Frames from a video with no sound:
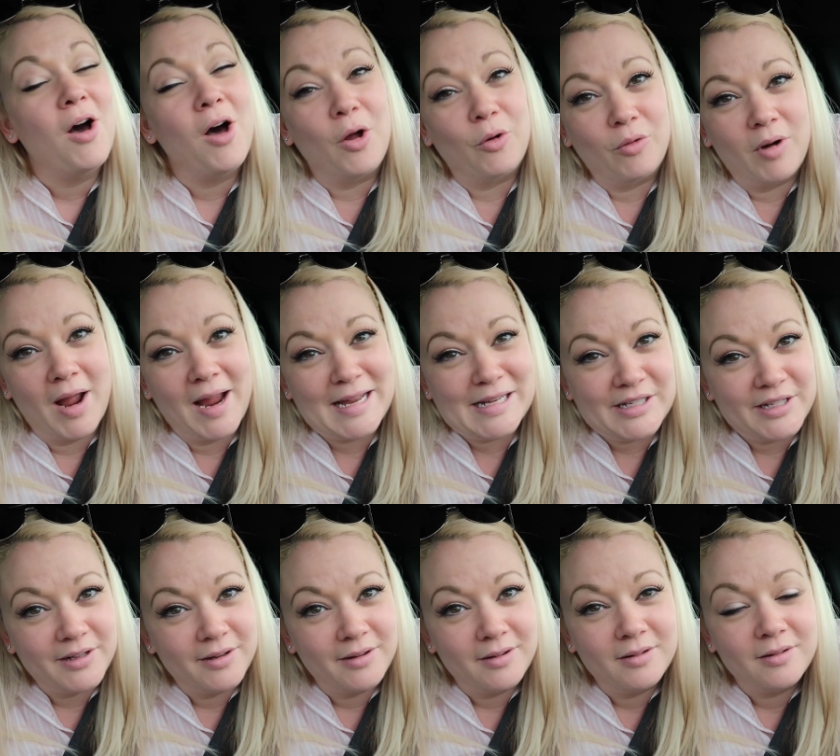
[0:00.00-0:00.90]
All
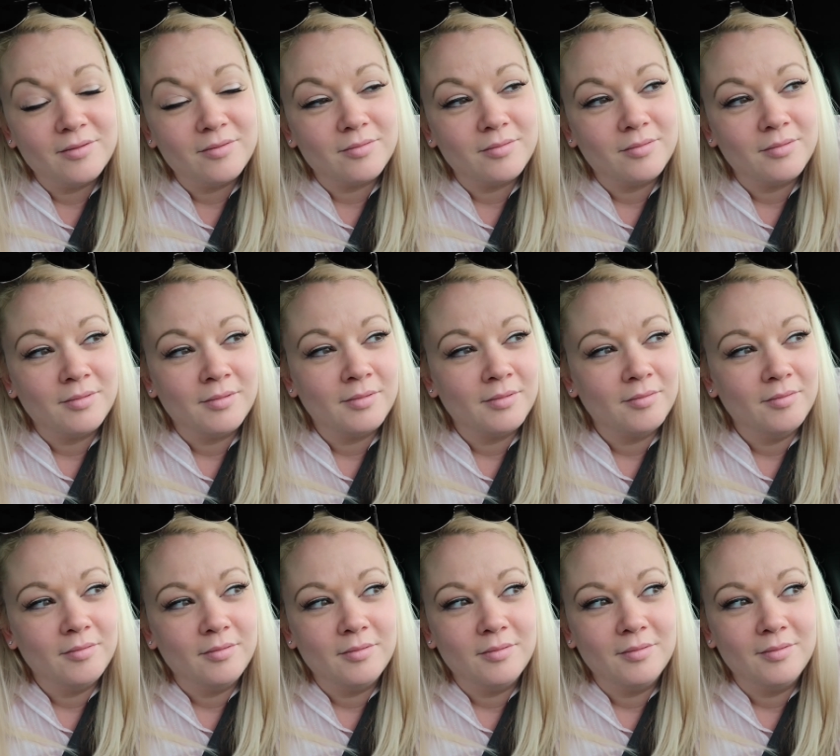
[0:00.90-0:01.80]
right,
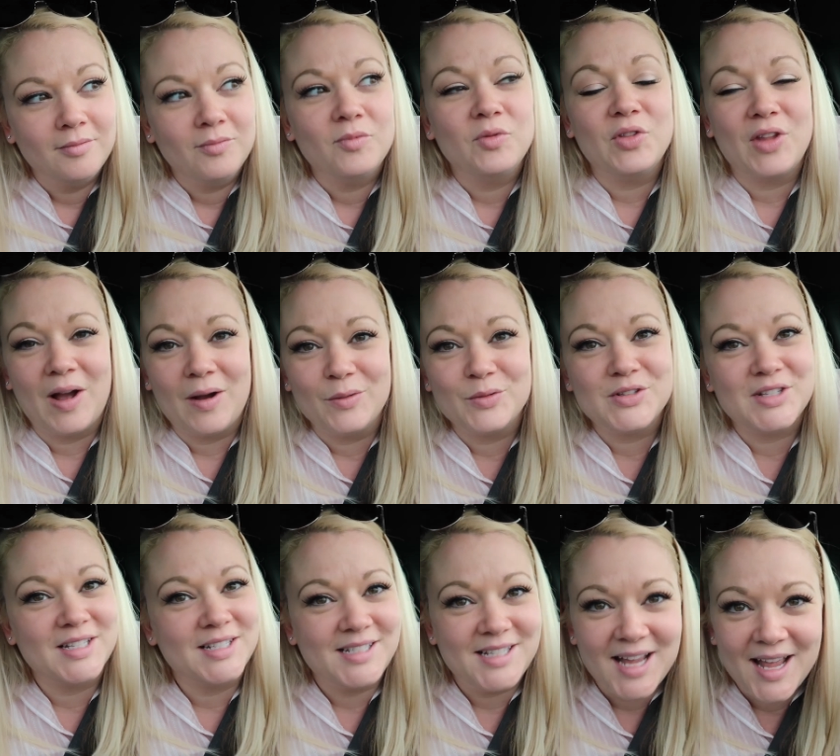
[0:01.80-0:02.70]
that
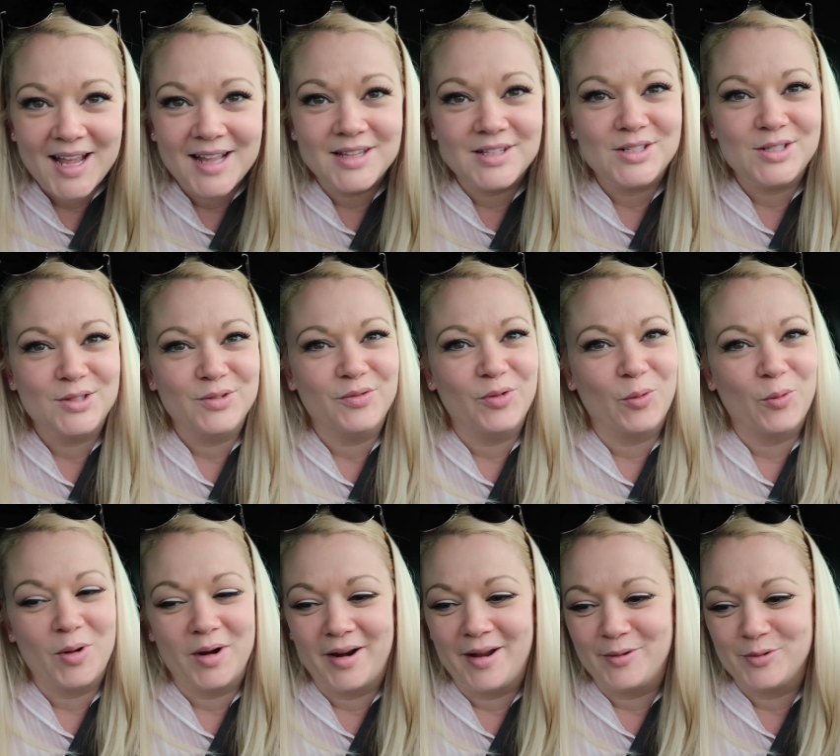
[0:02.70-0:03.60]
was intense for
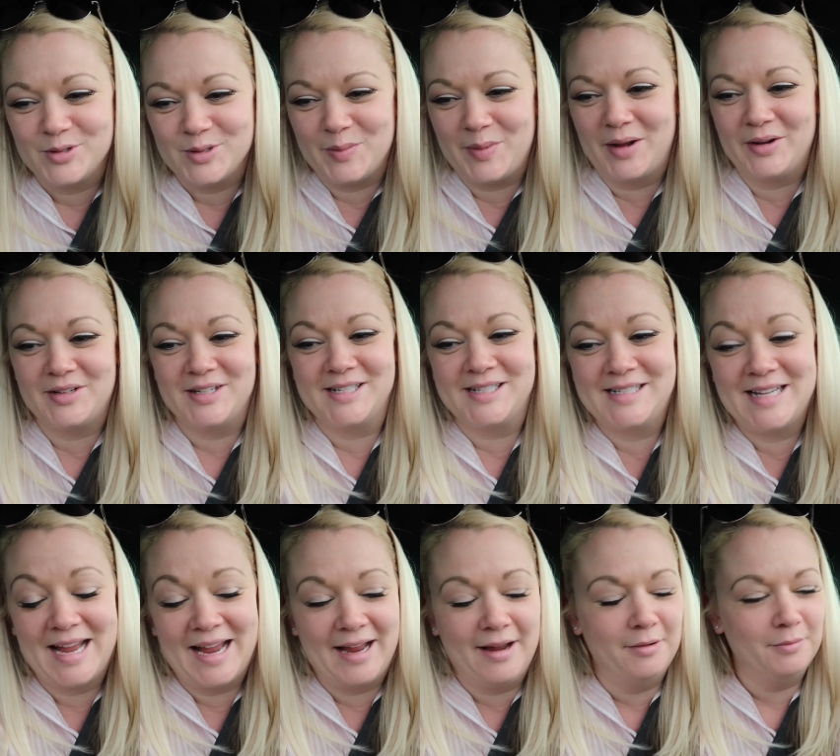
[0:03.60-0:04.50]
what I was about to
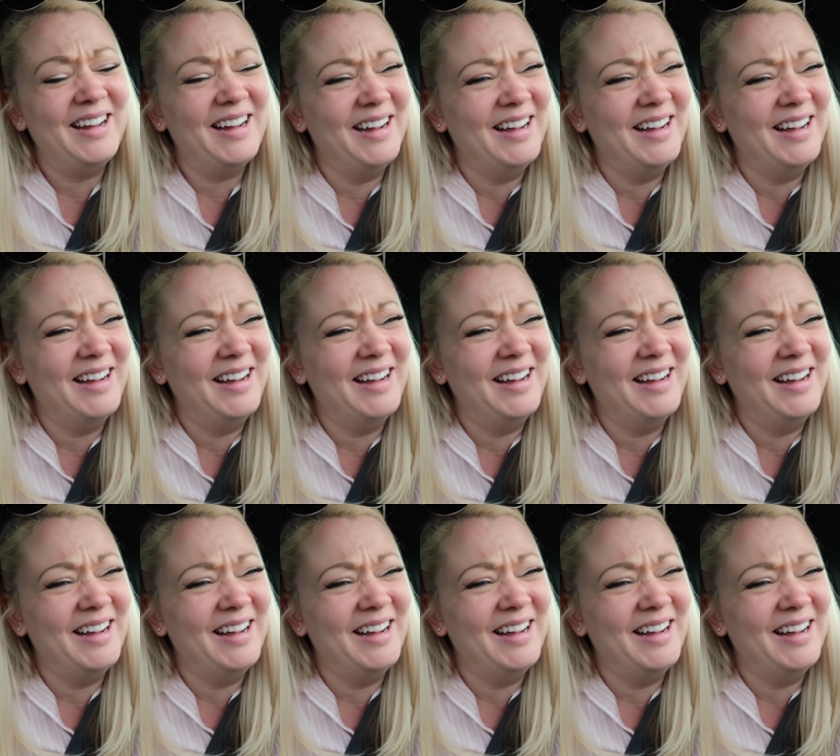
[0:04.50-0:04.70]
say.